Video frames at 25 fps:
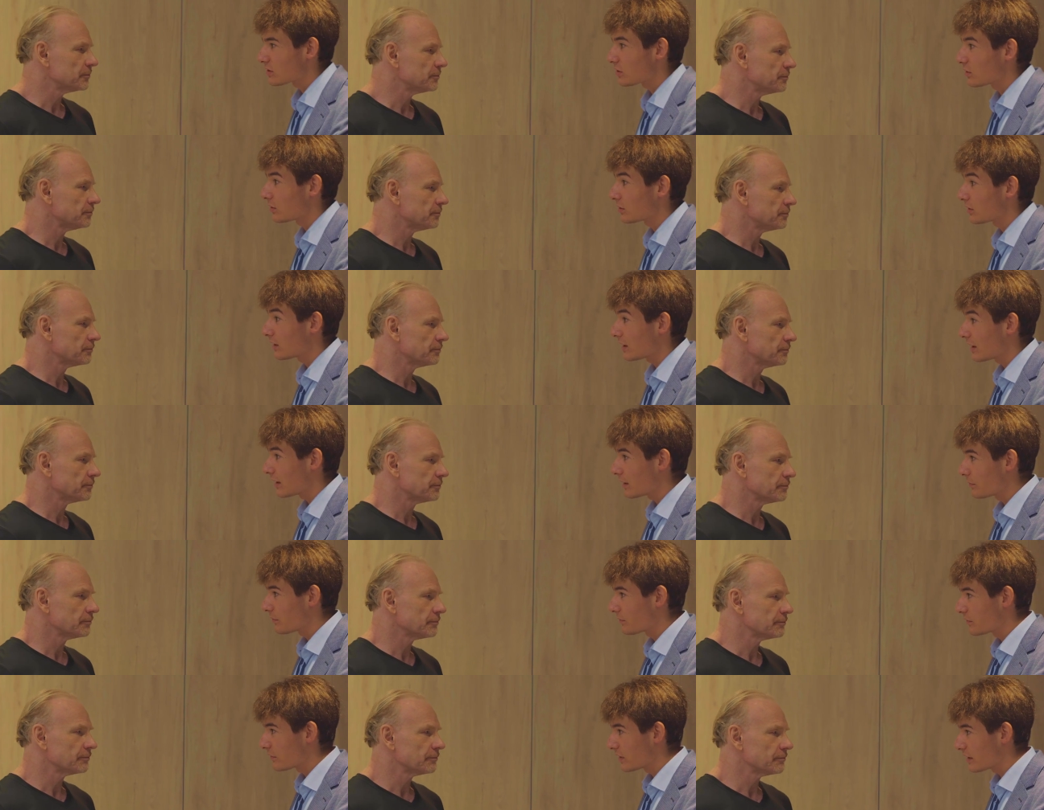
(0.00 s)
Speaker 1: So
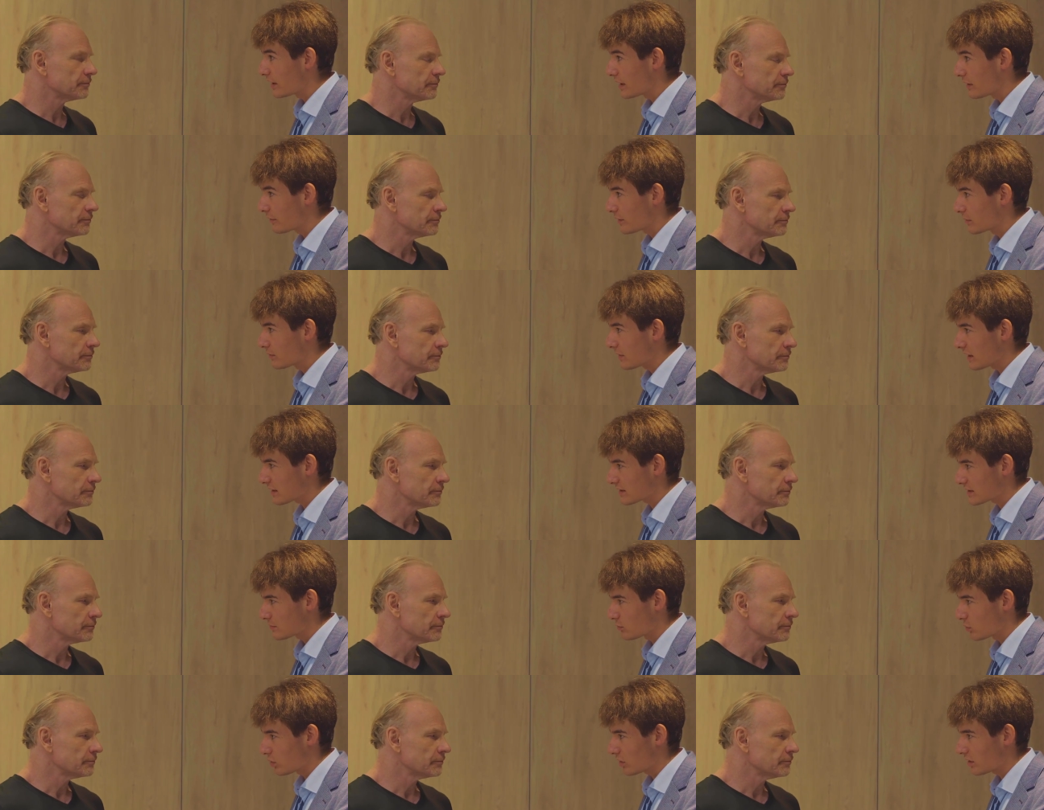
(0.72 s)
um, we're having
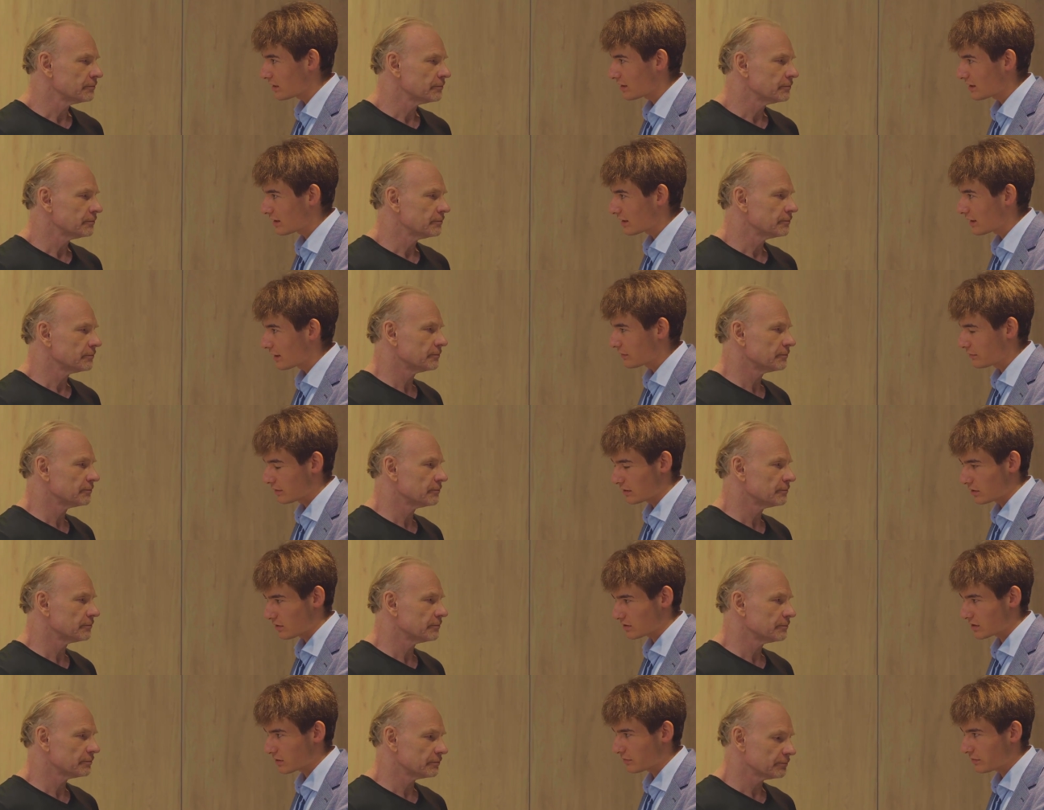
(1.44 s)
Max Moore, a
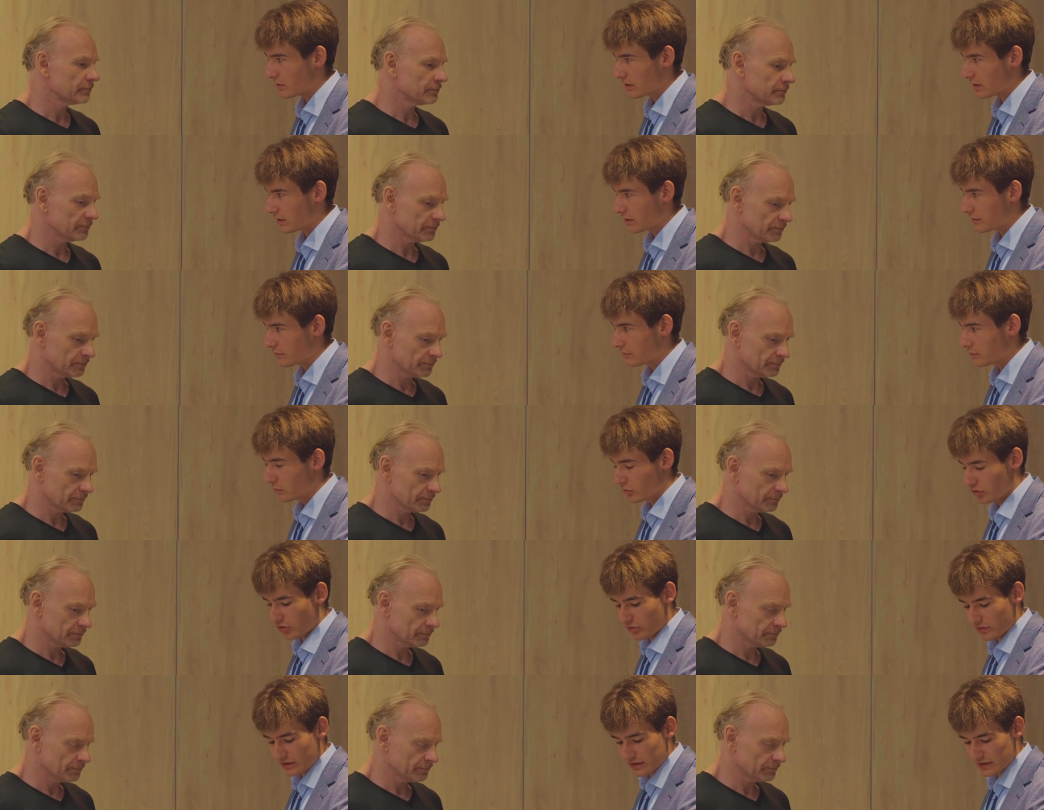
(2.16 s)
philosopher and
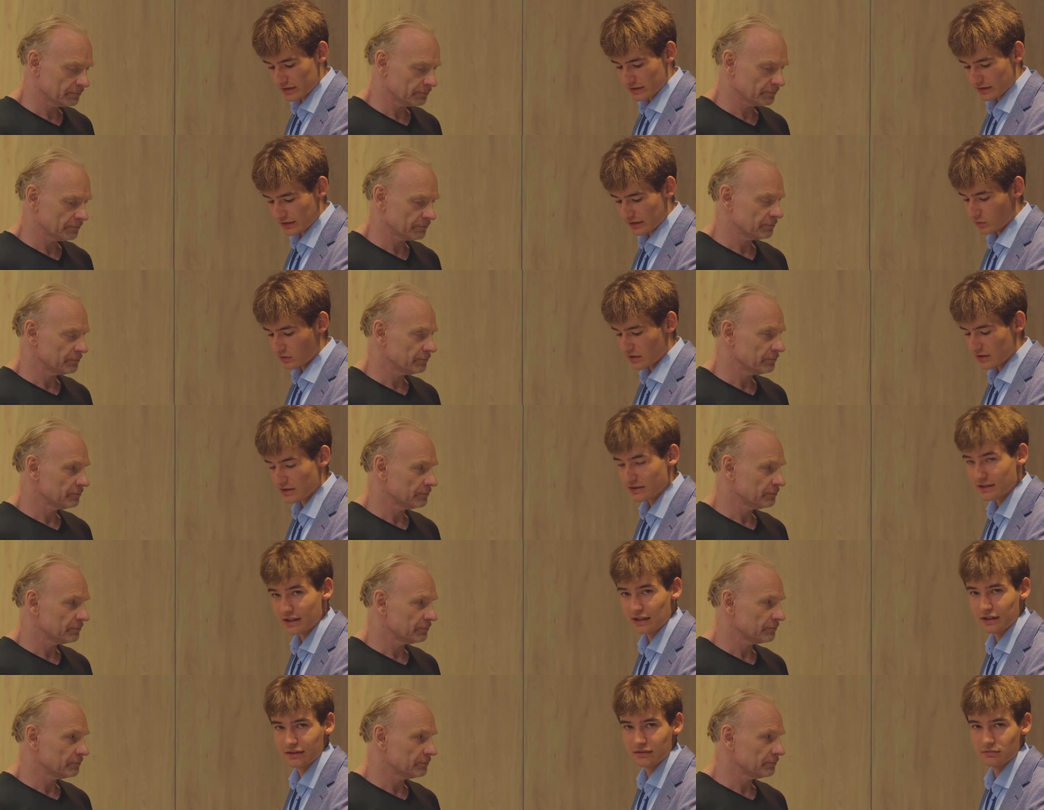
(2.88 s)
futurist who
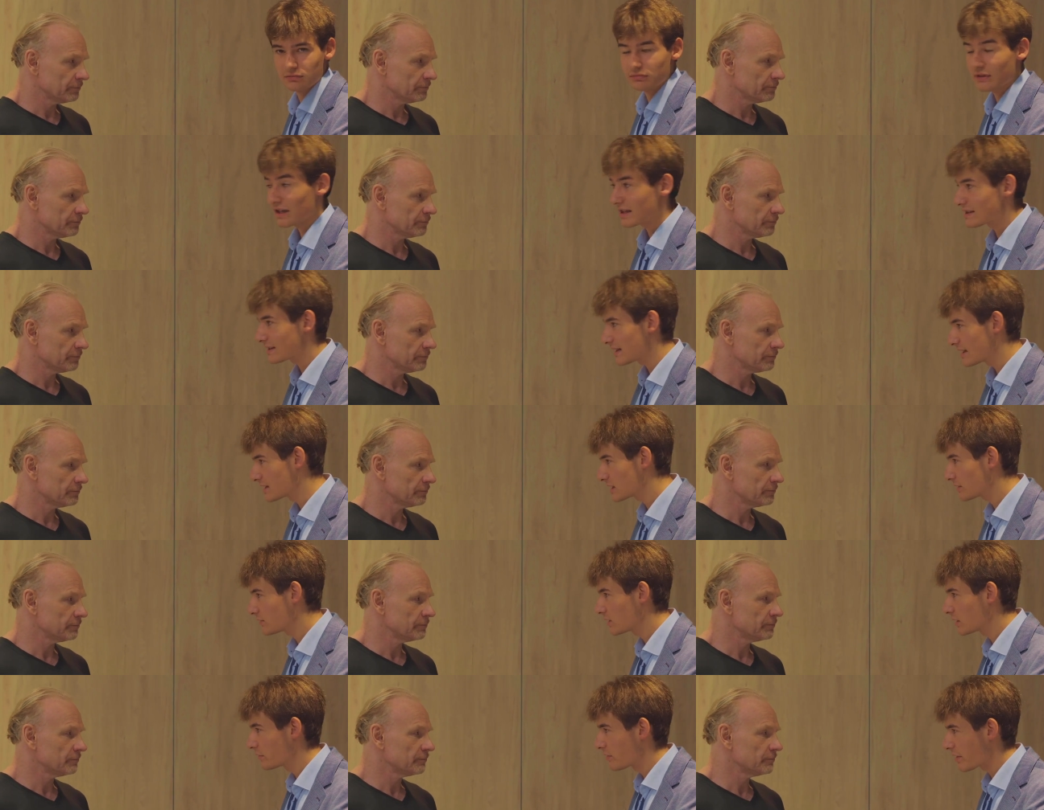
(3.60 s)
has dealt
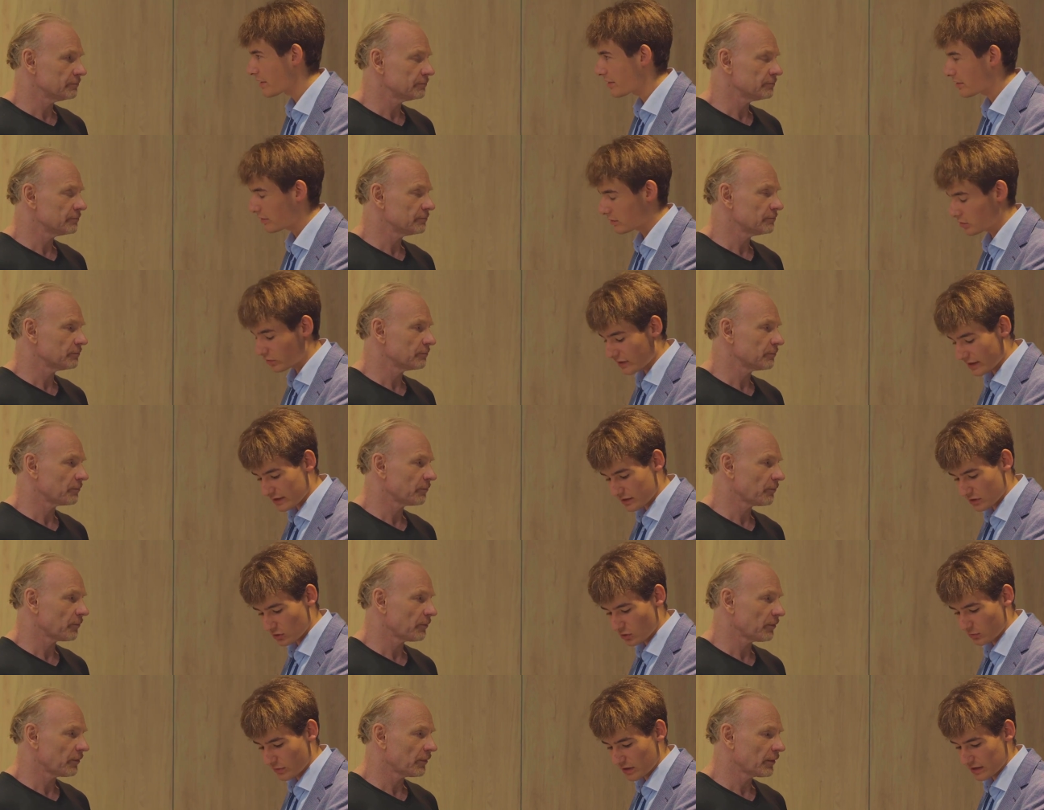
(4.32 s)
extensively with
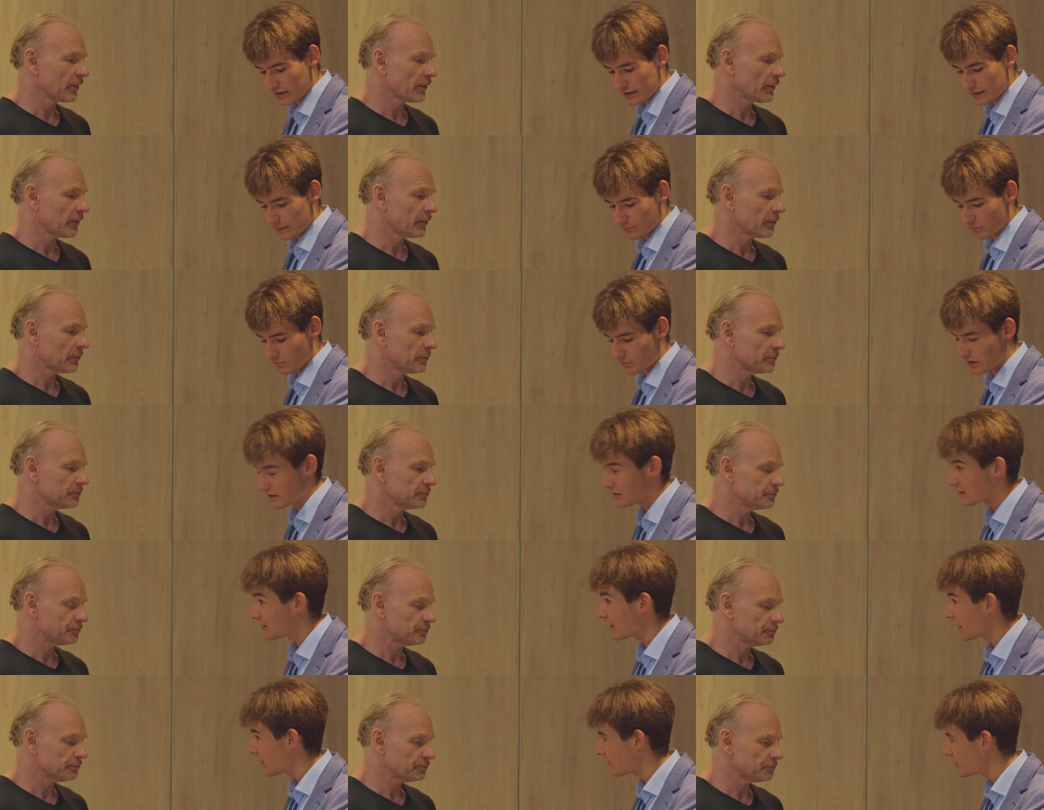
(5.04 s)

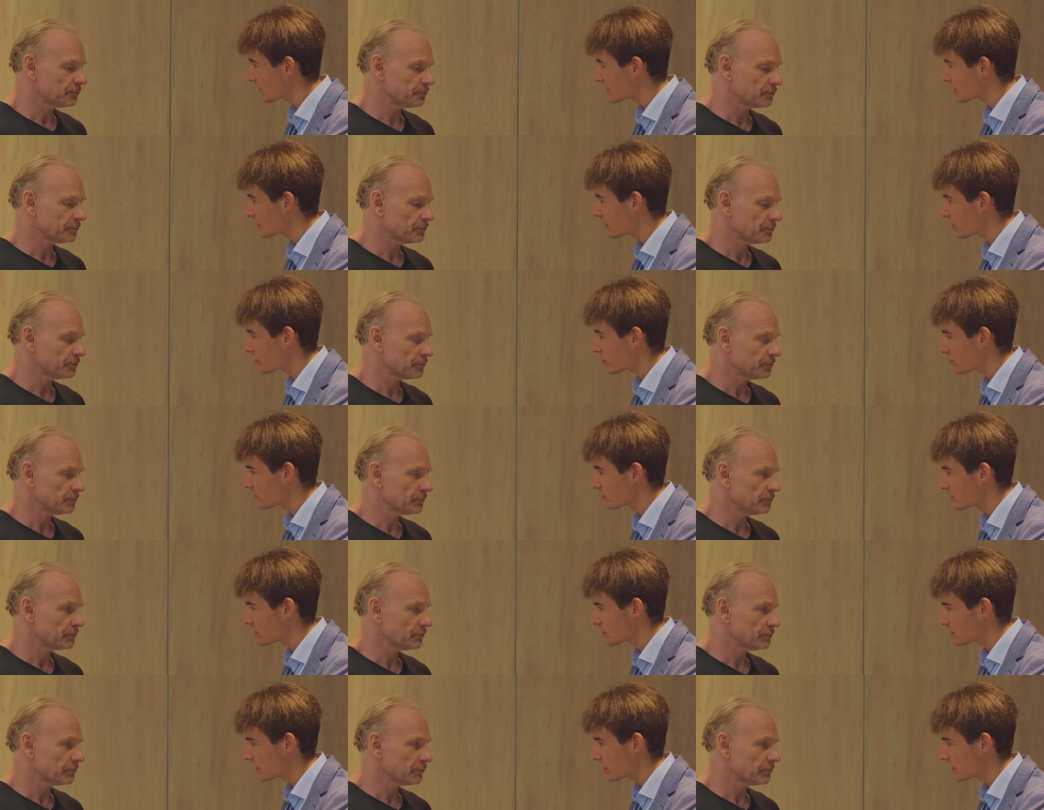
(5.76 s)
transhumanism and life extension